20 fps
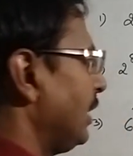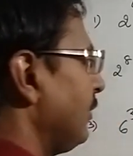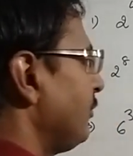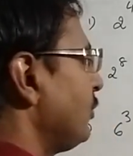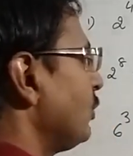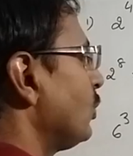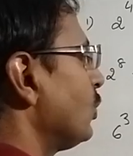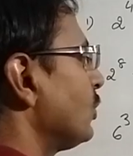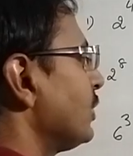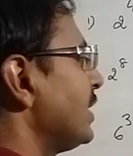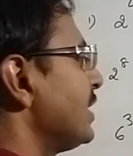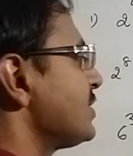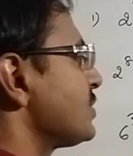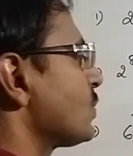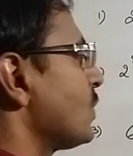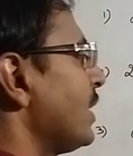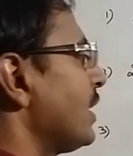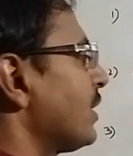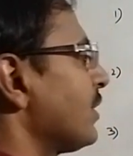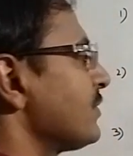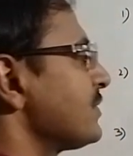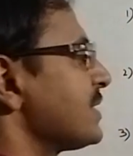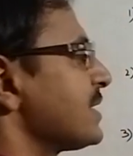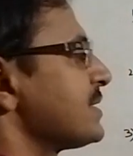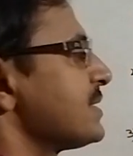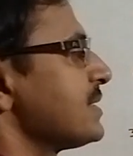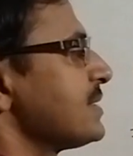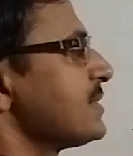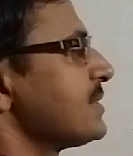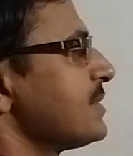If you know that square of
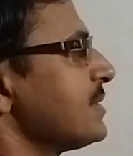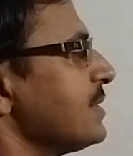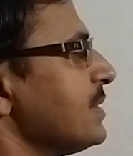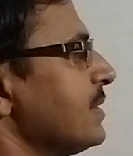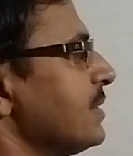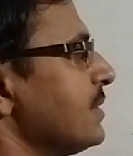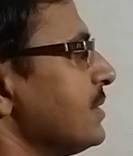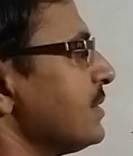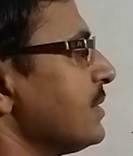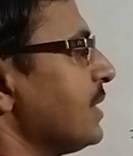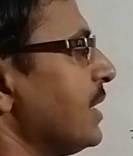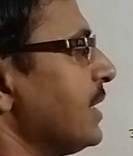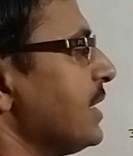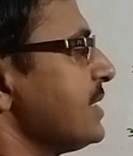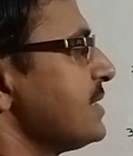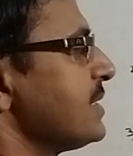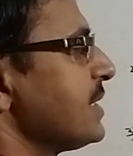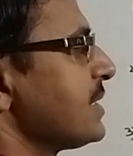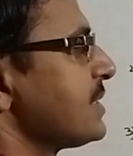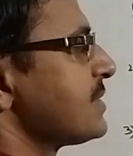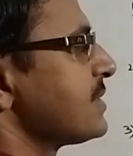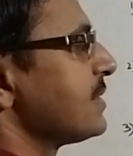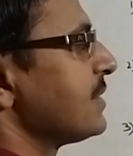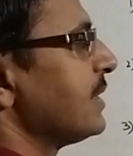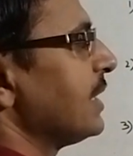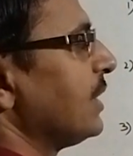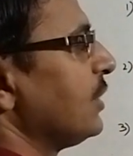6 is 36,